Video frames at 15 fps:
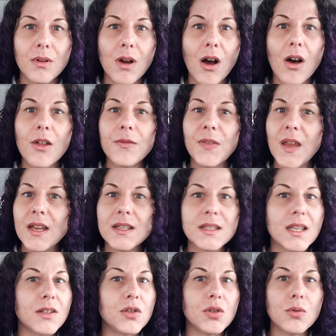All things
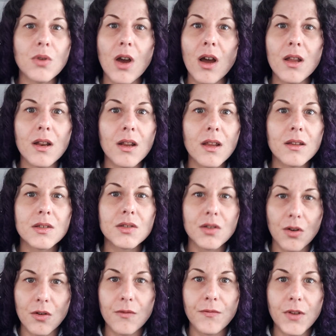that do not
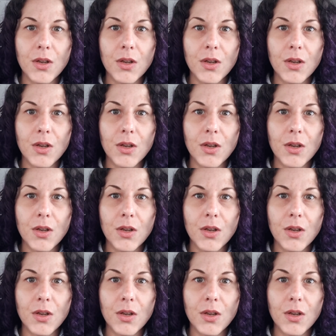serve